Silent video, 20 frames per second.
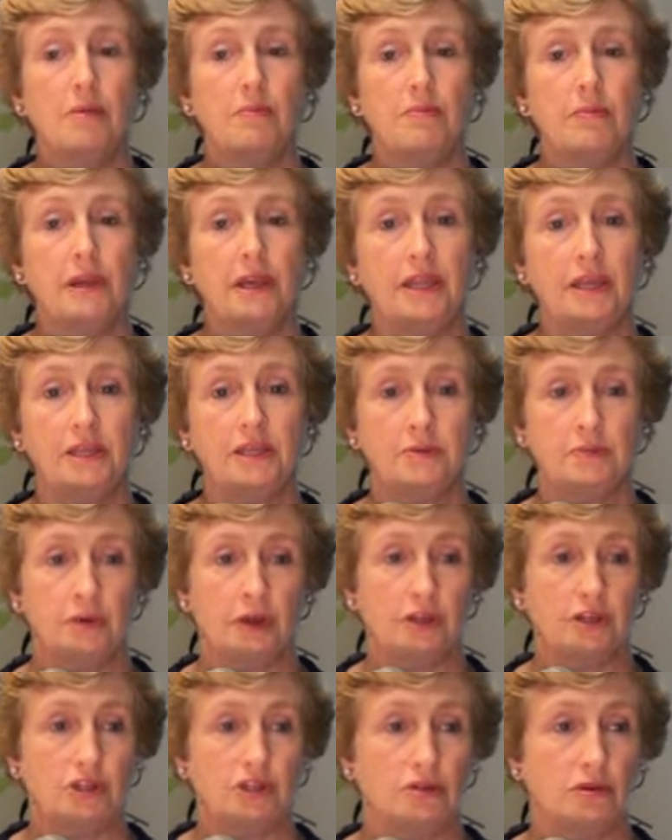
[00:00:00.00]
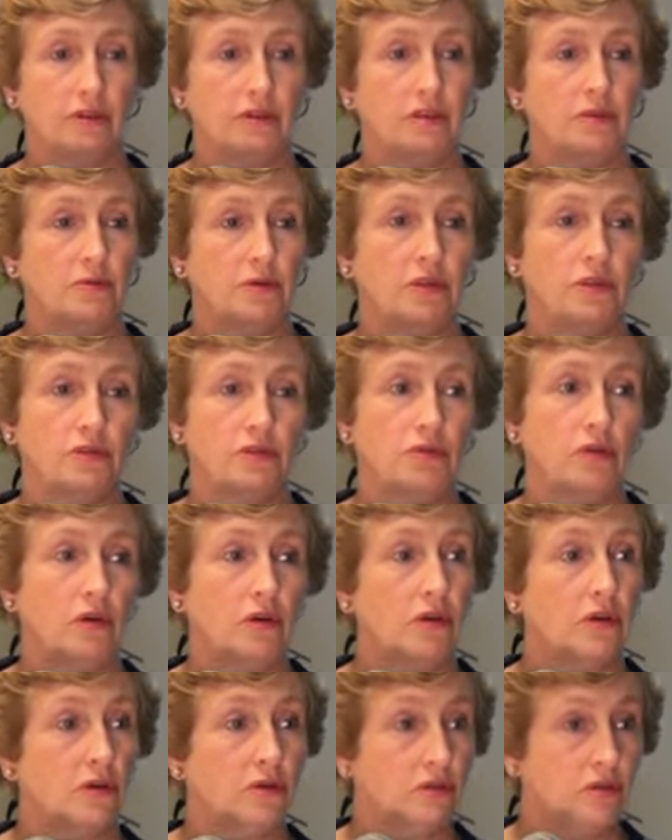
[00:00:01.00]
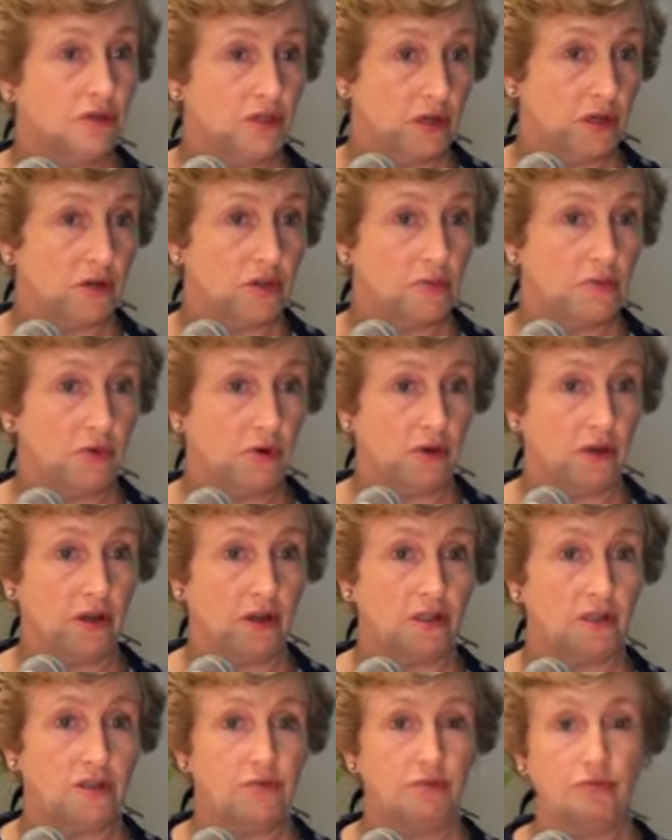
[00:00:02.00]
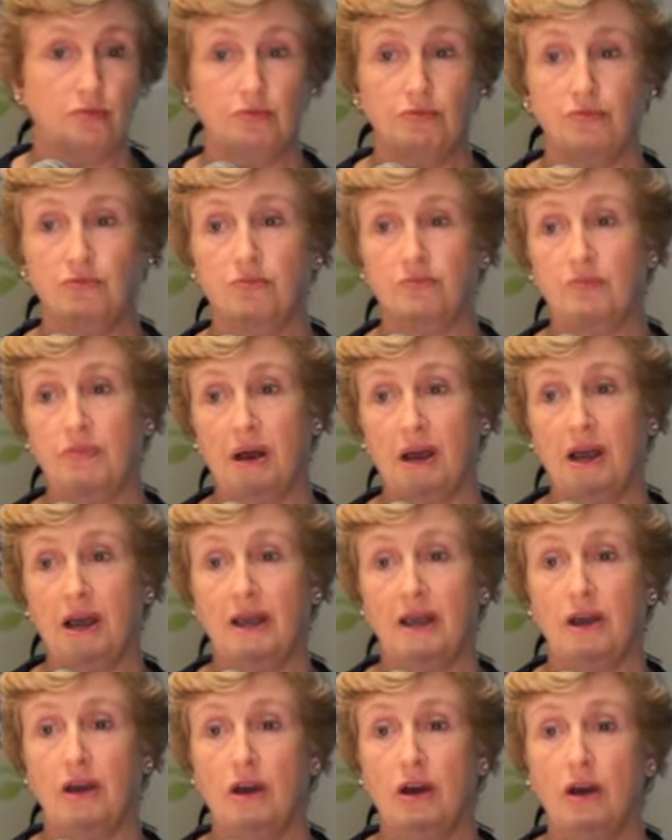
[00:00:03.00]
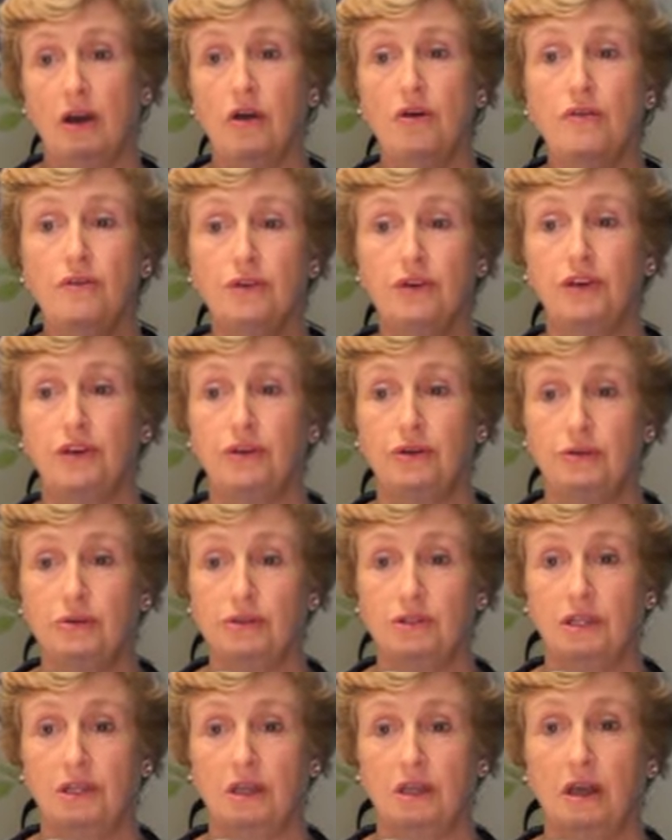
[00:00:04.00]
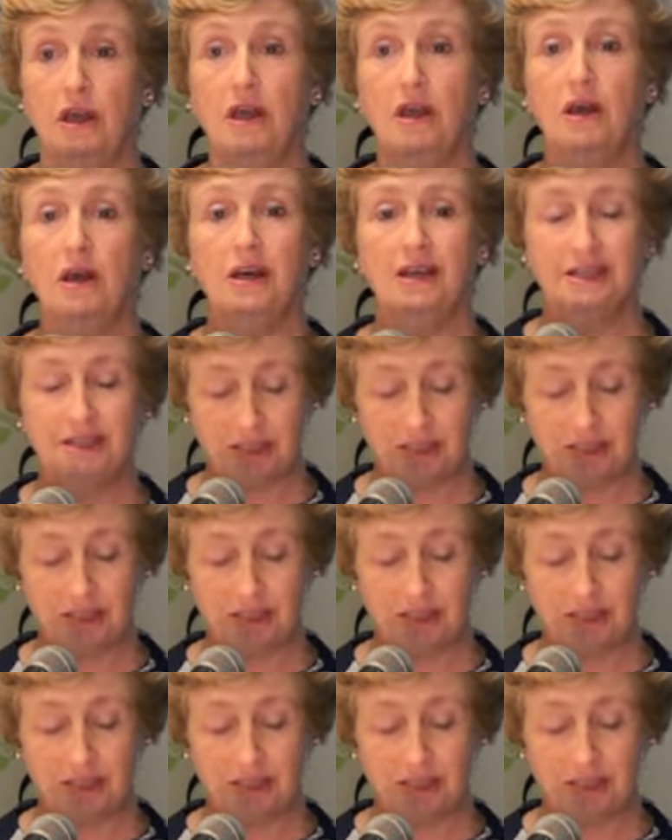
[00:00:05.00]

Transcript: Please make sure that we do not lose those products by overusing a